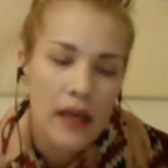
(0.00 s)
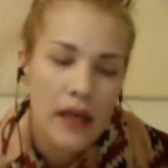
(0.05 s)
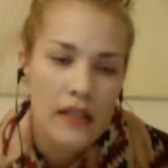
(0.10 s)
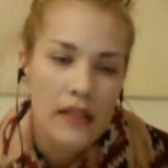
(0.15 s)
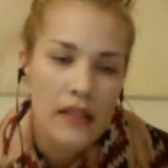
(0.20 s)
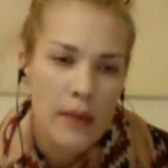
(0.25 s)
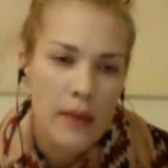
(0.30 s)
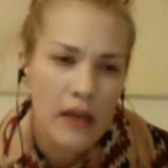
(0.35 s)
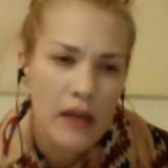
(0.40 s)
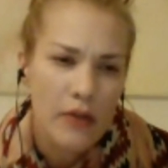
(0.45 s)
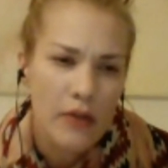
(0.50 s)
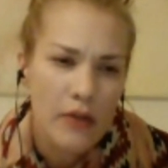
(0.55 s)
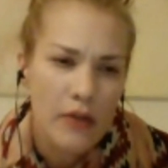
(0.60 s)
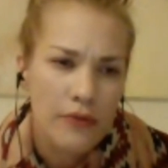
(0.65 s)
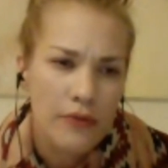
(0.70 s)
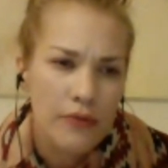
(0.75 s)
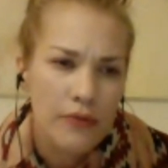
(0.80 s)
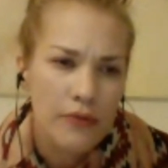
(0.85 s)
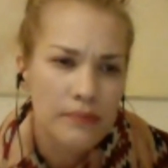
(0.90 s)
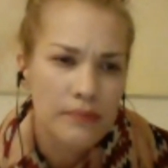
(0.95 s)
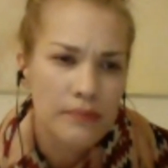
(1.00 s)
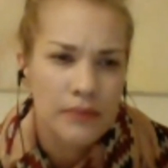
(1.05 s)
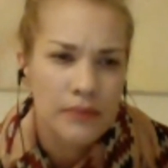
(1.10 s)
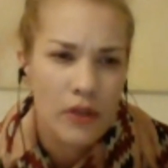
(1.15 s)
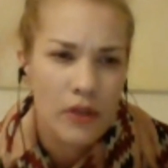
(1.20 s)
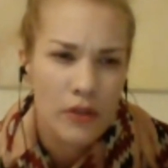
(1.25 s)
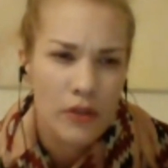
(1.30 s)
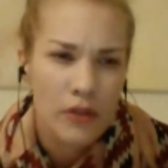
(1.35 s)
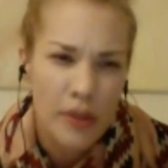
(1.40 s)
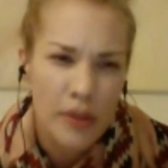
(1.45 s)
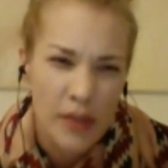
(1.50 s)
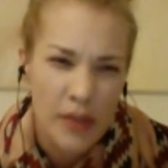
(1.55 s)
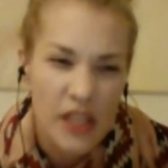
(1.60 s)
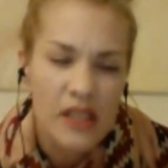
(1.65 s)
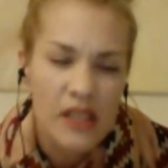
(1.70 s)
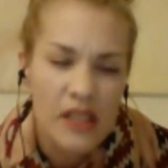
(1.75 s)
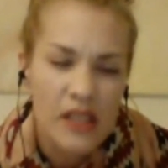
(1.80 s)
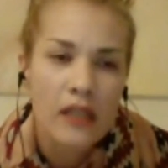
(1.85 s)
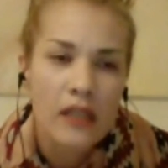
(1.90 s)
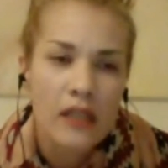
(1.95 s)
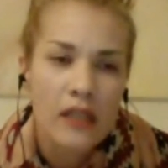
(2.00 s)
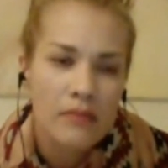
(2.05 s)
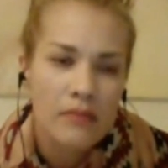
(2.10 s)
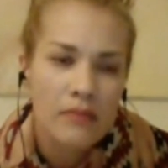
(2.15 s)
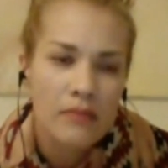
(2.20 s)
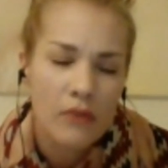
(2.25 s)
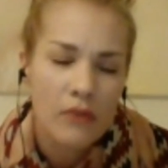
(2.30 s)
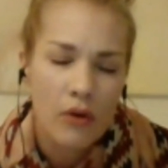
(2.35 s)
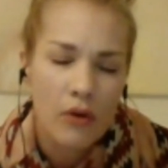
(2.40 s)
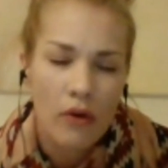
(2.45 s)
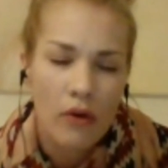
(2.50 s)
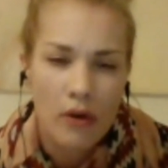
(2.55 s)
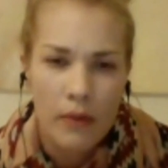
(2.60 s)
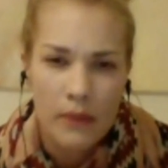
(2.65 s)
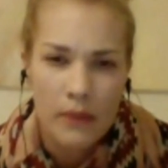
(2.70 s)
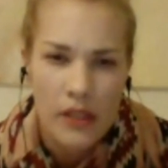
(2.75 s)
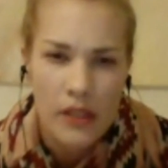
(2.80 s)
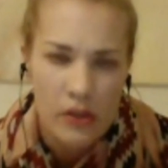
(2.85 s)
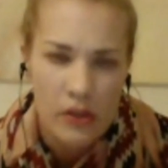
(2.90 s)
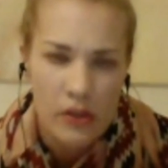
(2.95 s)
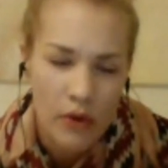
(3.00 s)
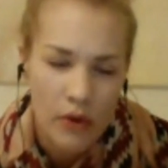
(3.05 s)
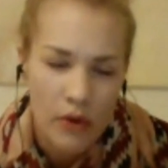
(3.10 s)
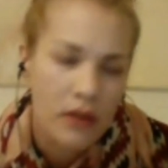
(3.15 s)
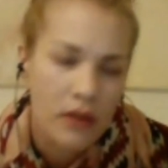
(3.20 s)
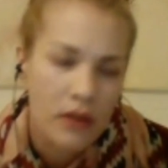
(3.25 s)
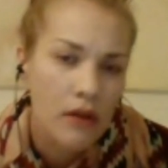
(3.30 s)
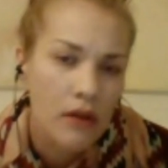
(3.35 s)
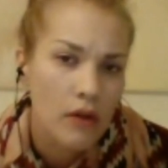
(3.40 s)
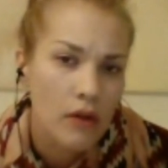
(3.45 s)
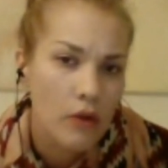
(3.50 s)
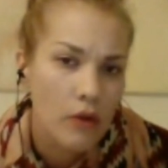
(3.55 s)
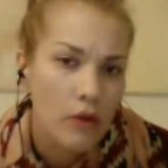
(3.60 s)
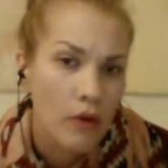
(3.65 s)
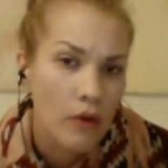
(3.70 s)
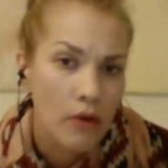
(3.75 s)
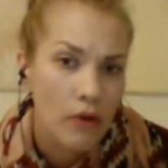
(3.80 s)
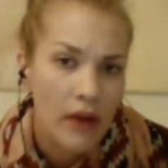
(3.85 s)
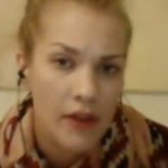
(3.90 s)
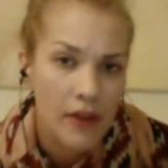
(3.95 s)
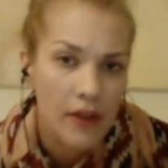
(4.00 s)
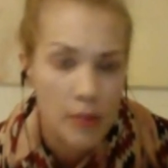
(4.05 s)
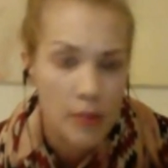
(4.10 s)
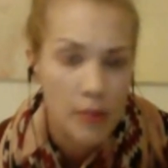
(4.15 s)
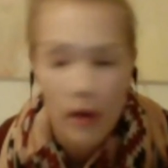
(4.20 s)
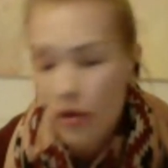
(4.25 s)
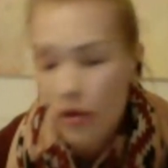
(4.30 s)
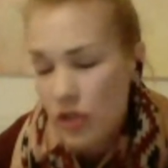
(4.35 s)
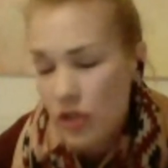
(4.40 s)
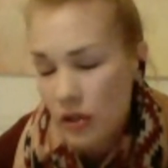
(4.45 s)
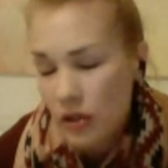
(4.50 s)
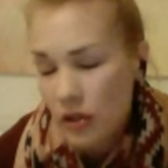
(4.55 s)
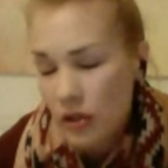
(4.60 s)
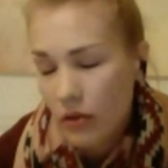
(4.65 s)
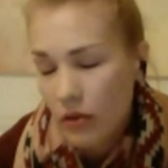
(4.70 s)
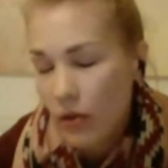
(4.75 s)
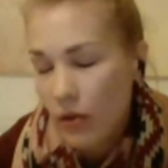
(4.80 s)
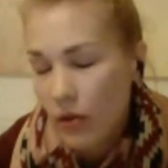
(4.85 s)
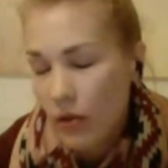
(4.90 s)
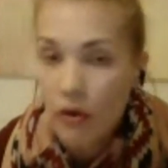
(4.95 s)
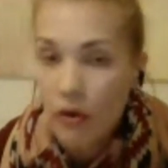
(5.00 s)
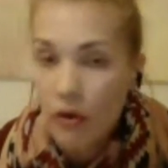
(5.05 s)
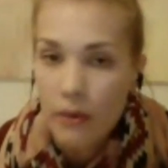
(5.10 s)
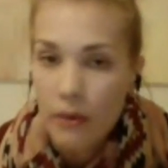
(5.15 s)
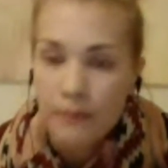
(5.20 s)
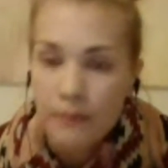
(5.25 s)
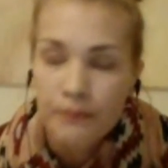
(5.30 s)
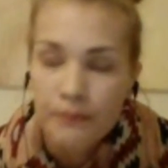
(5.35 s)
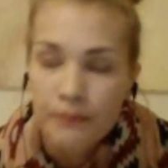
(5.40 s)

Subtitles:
some kind of humanistic or historical or anthropological or